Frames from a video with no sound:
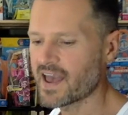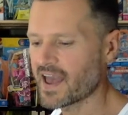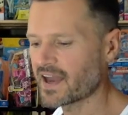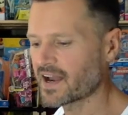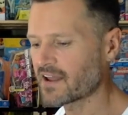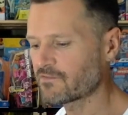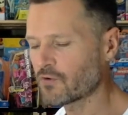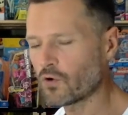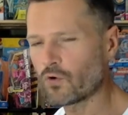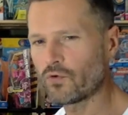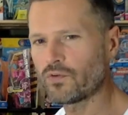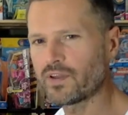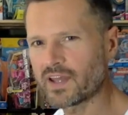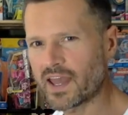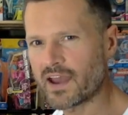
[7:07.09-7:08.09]
and I've
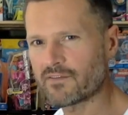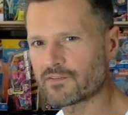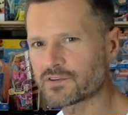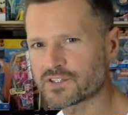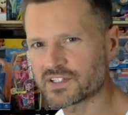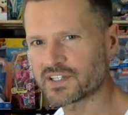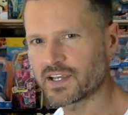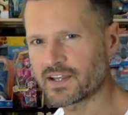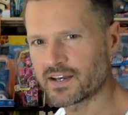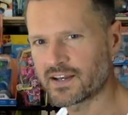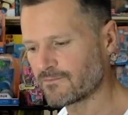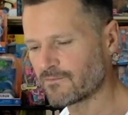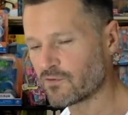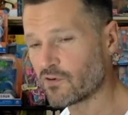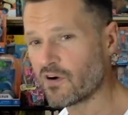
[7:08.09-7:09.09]
only ever seen
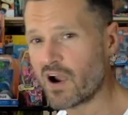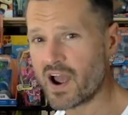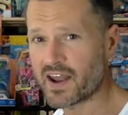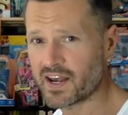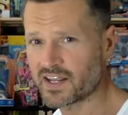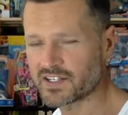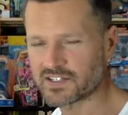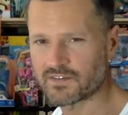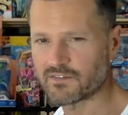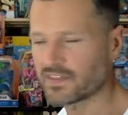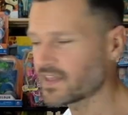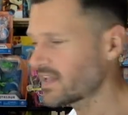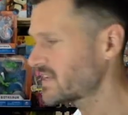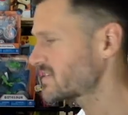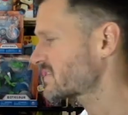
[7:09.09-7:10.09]
varieties of
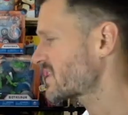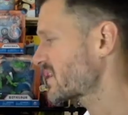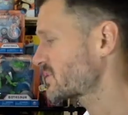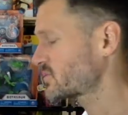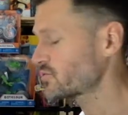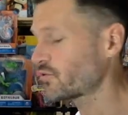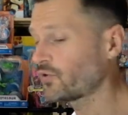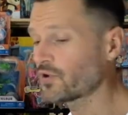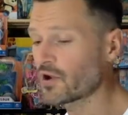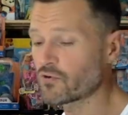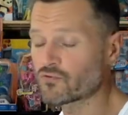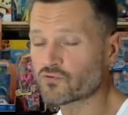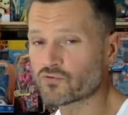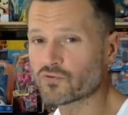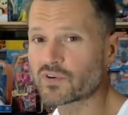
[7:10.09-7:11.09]
these. They sold out
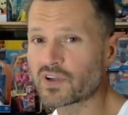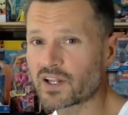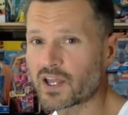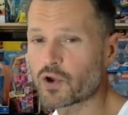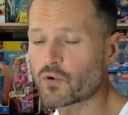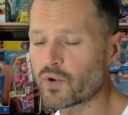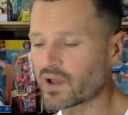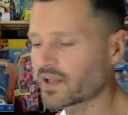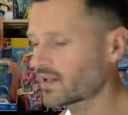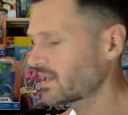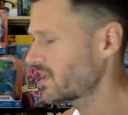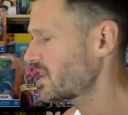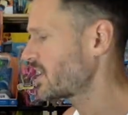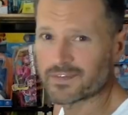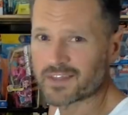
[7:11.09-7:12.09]
really
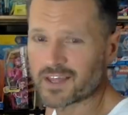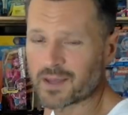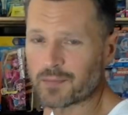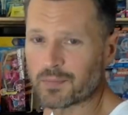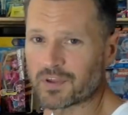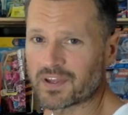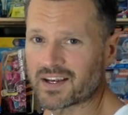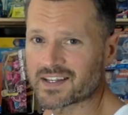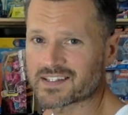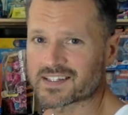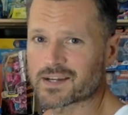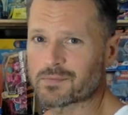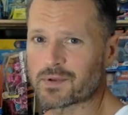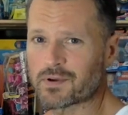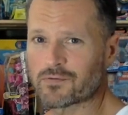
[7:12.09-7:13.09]
quickly. The completist
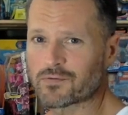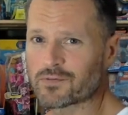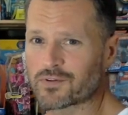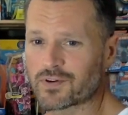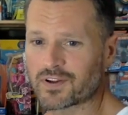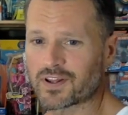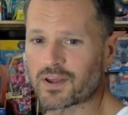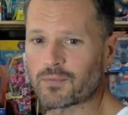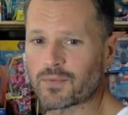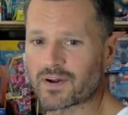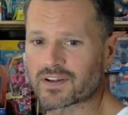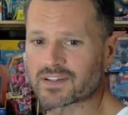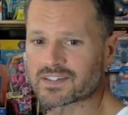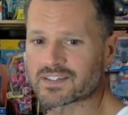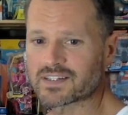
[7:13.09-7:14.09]
in me really
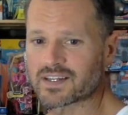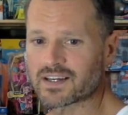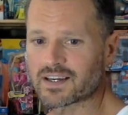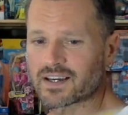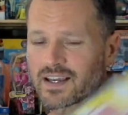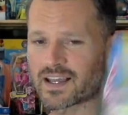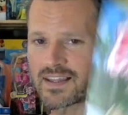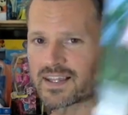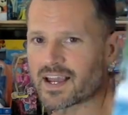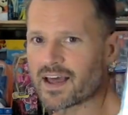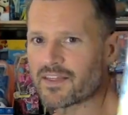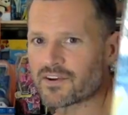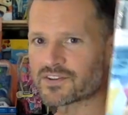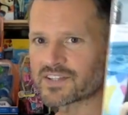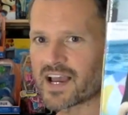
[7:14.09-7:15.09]
wants to get the
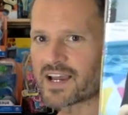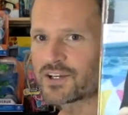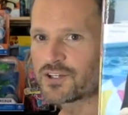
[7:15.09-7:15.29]
others. I